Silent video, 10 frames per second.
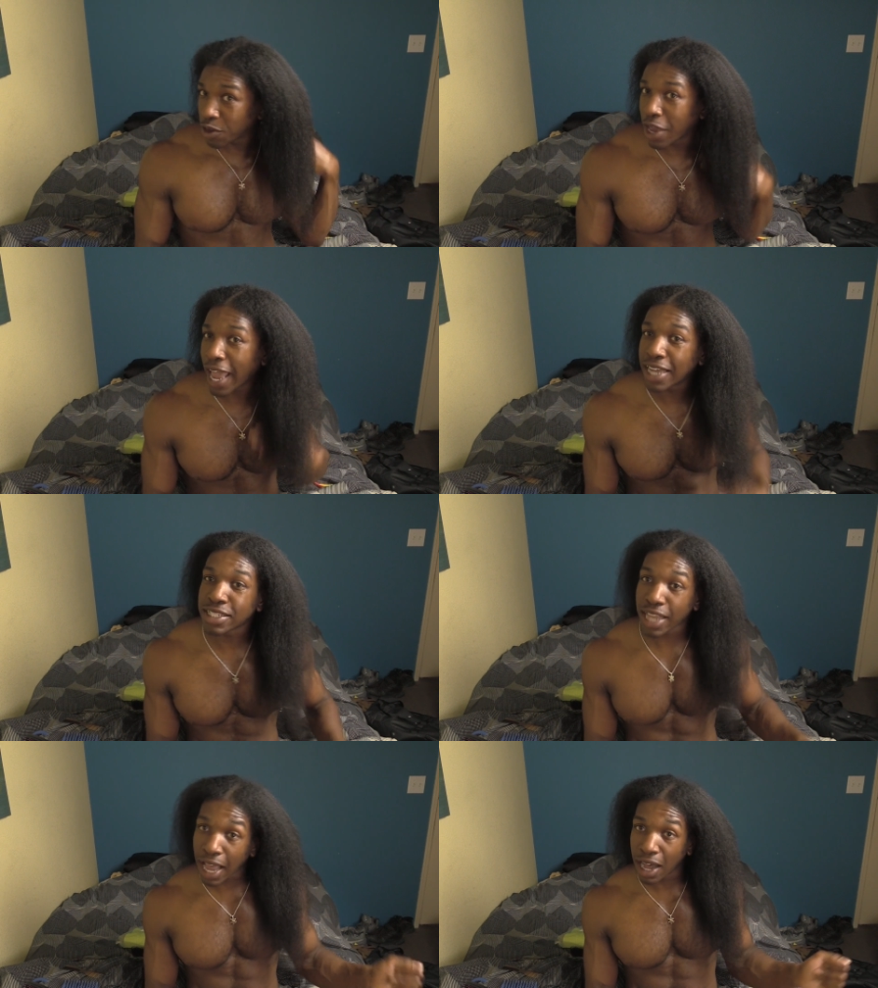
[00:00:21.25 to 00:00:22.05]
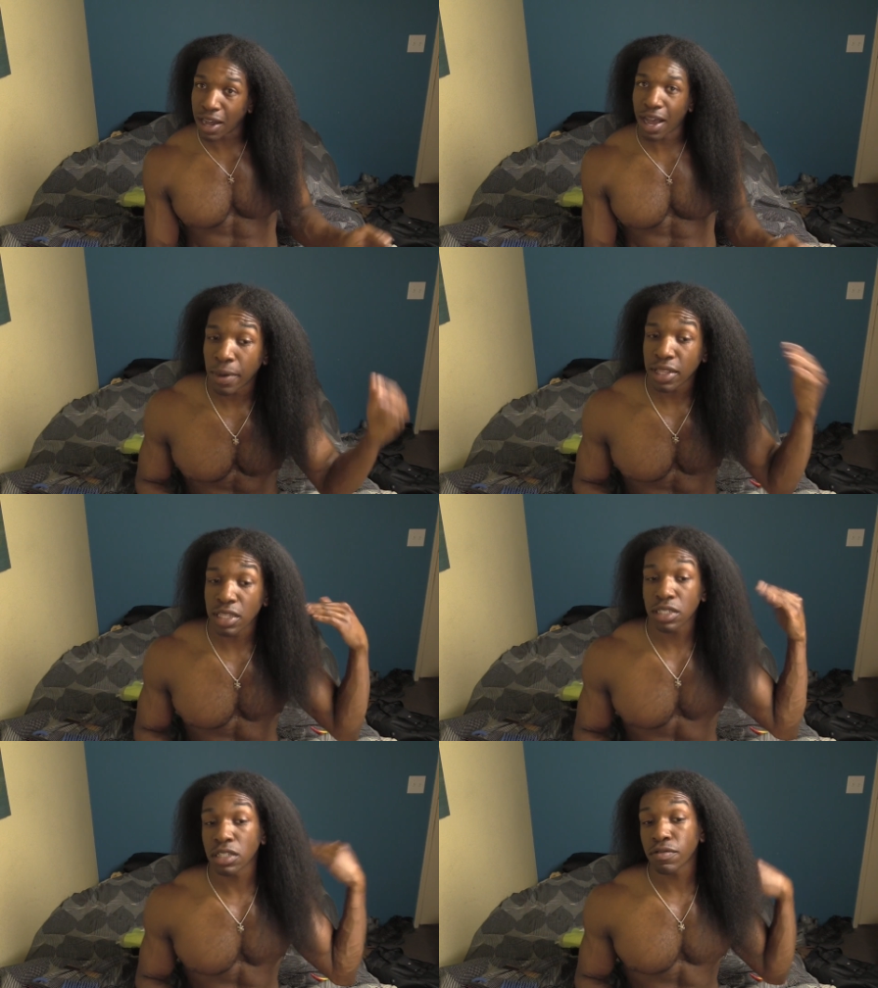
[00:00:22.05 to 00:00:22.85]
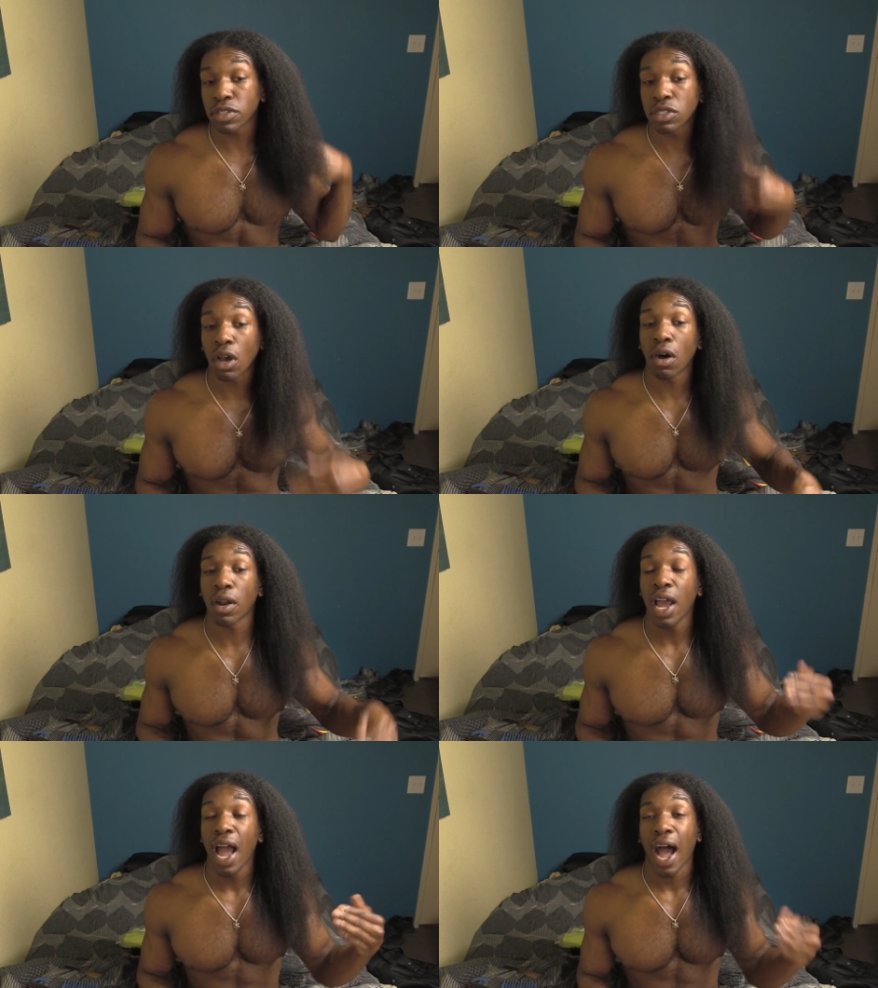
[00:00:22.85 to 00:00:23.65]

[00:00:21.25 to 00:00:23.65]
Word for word: you can't tell, but this is the result.